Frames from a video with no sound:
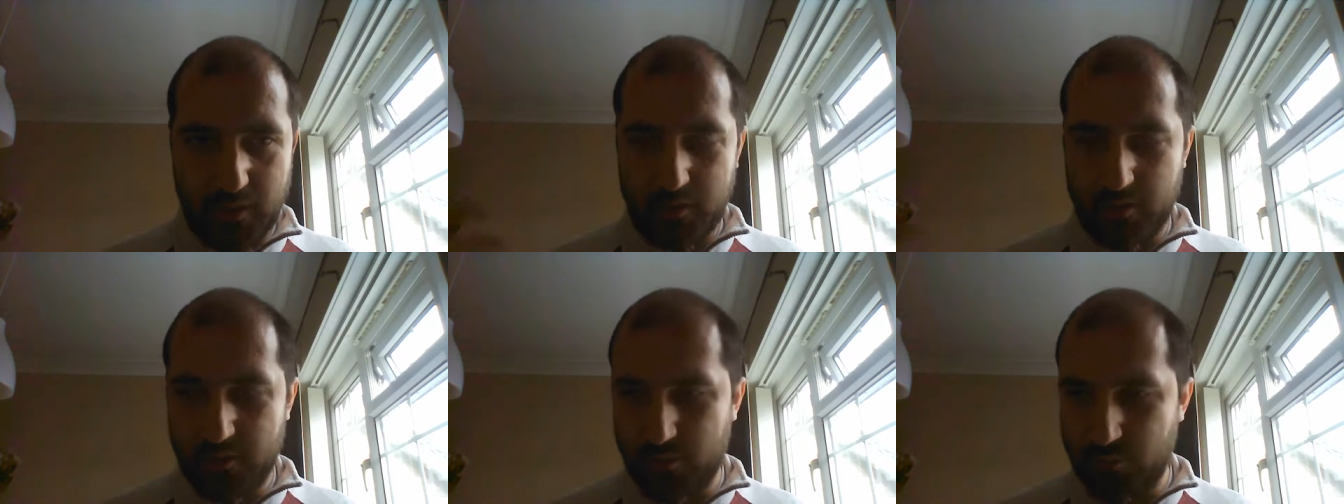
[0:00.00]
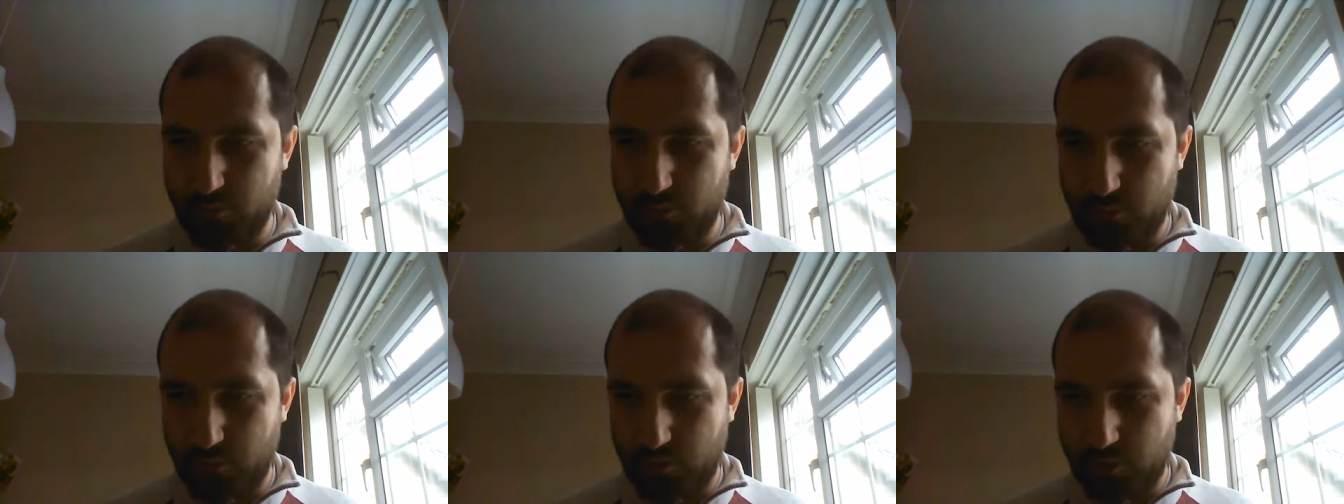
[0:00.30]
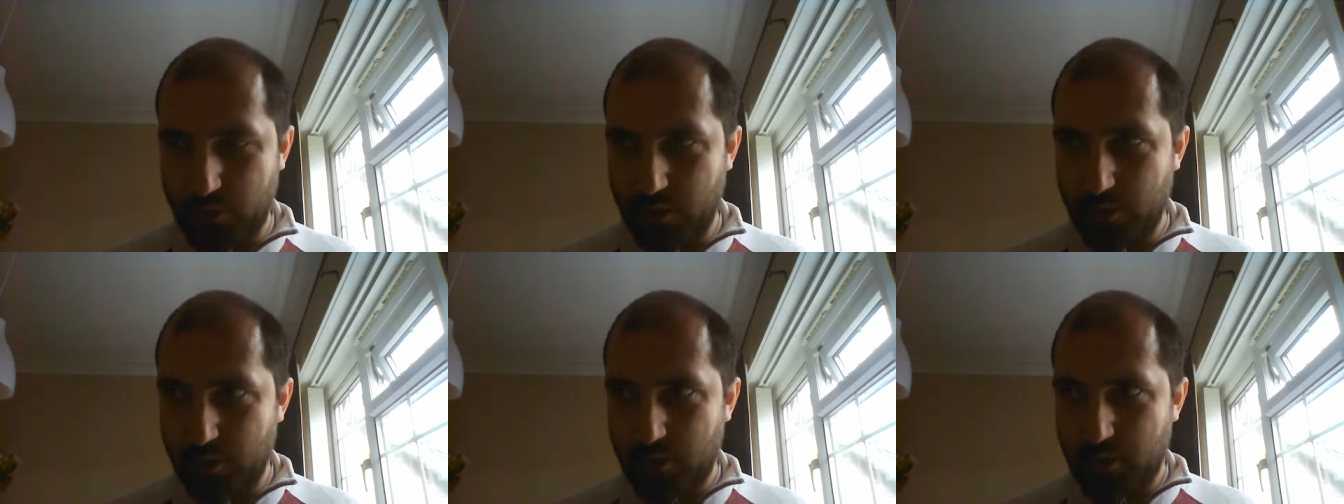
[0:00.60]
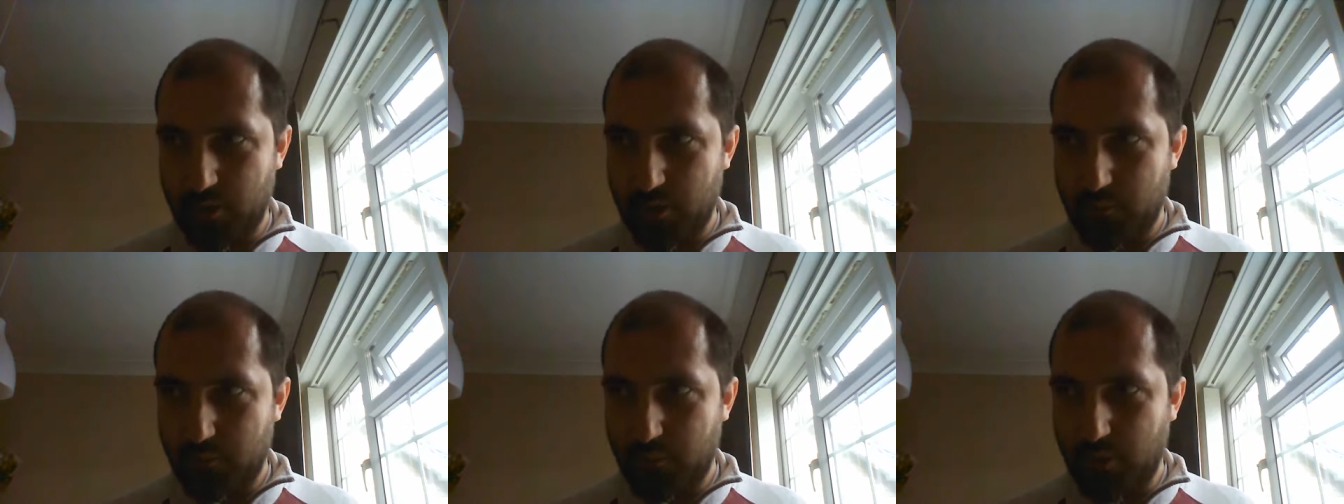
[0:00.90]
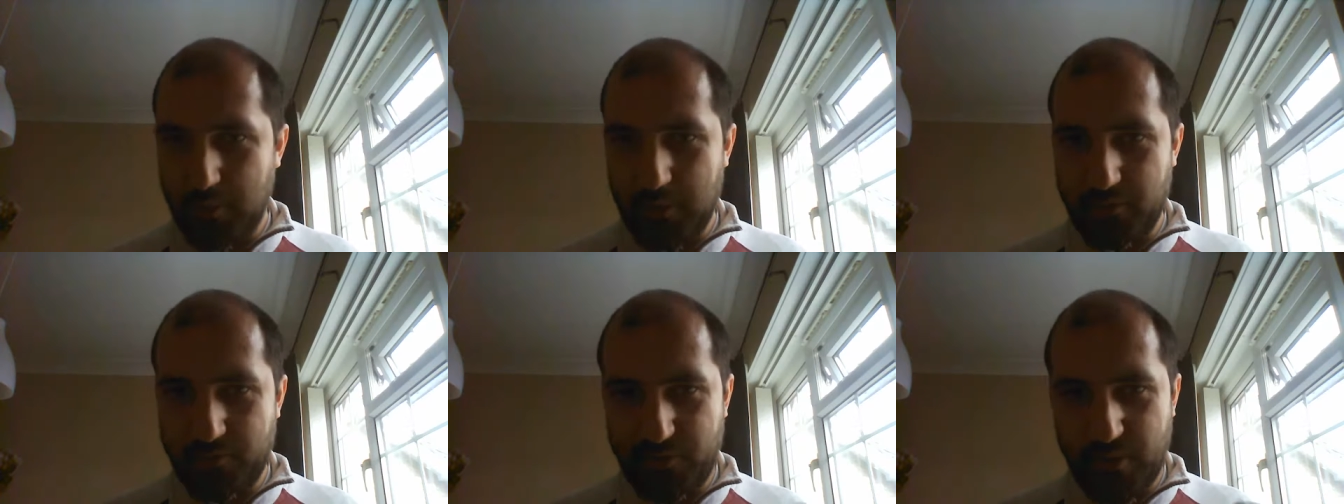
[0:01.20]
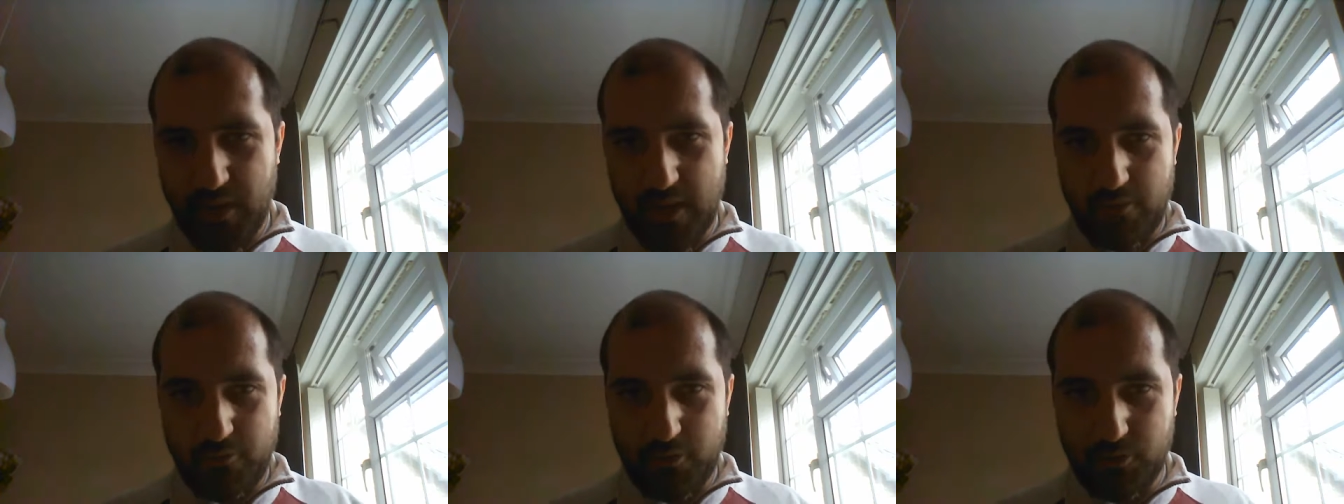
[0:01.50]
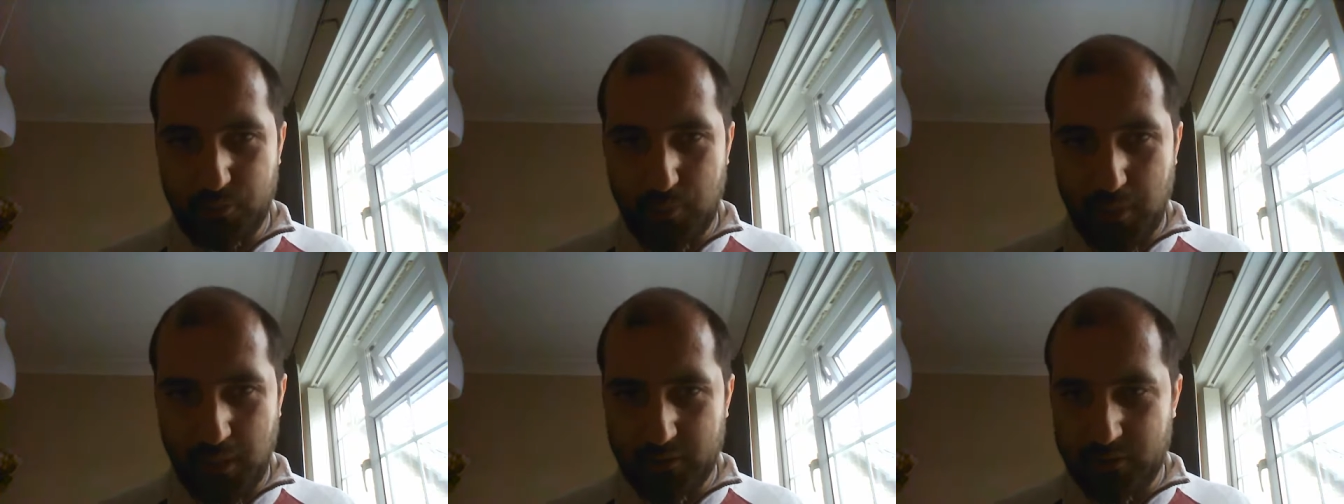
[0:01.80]
and is probably fairly
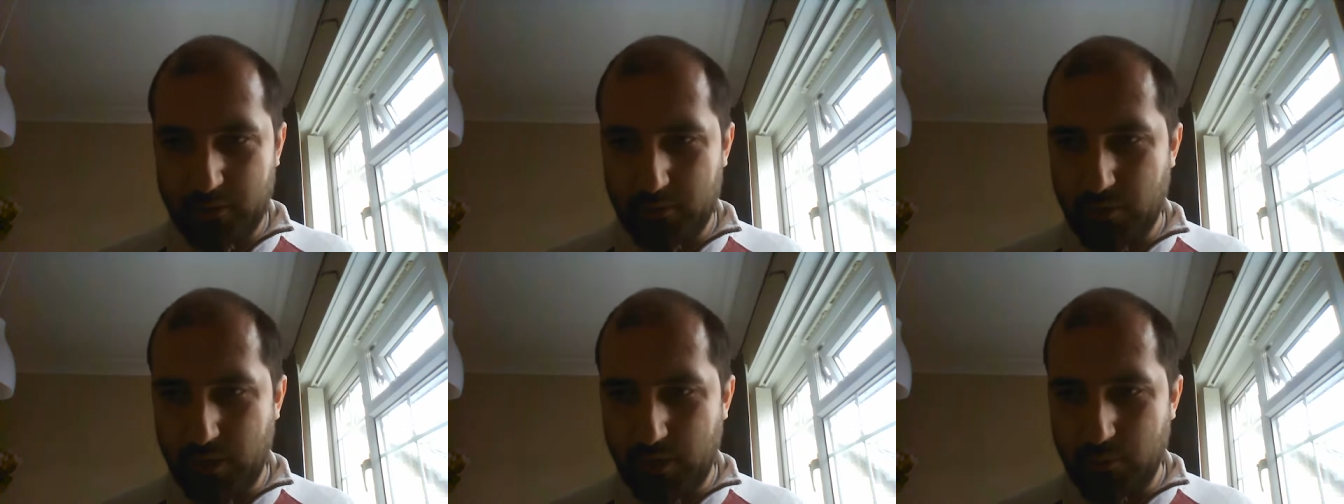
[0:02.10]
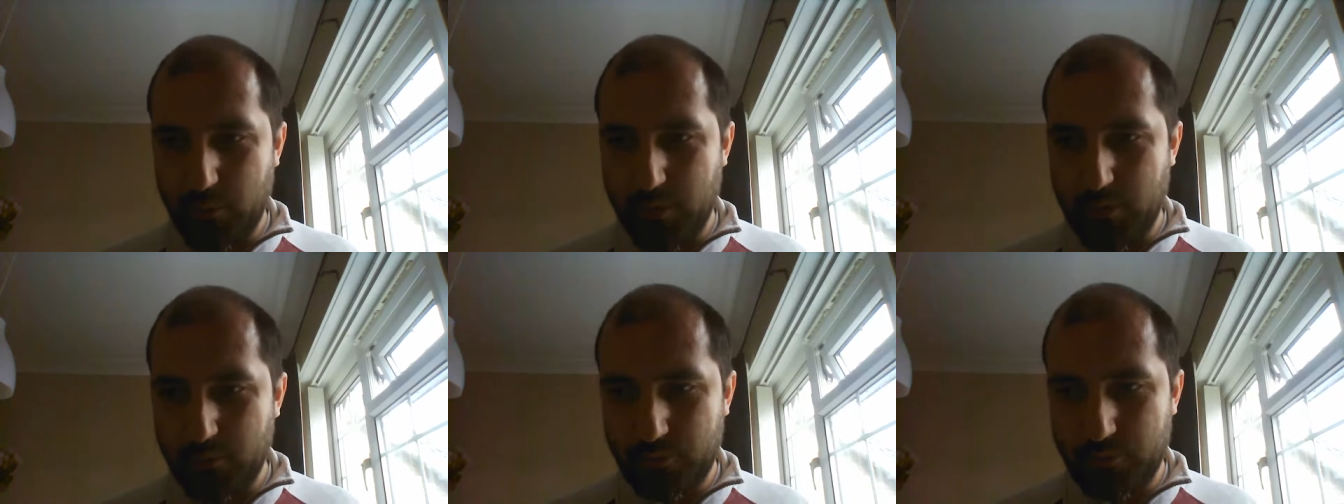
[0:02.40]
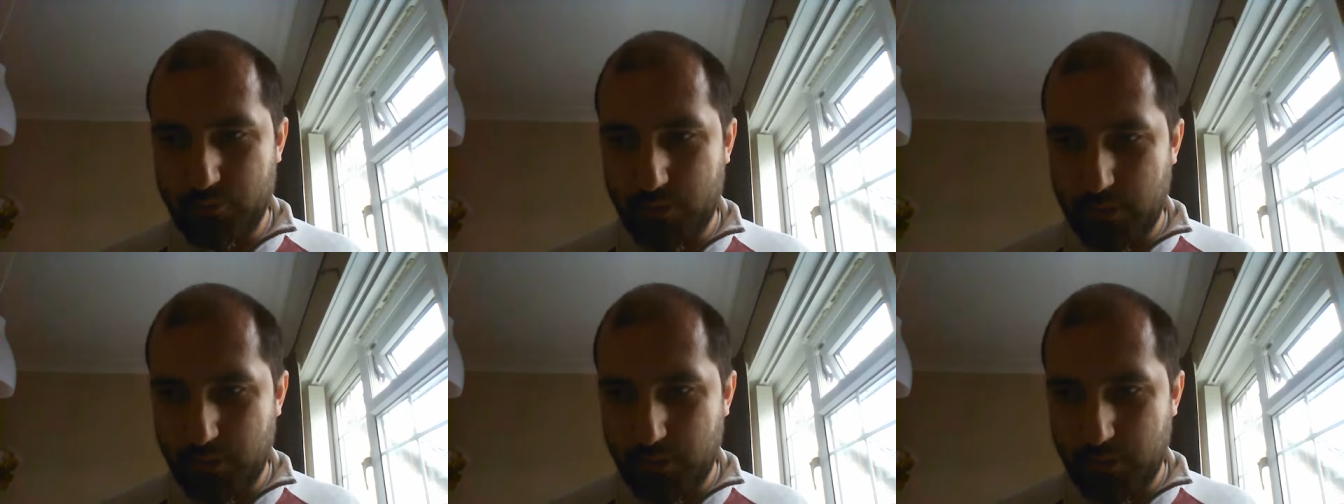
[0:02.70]
respected around the world.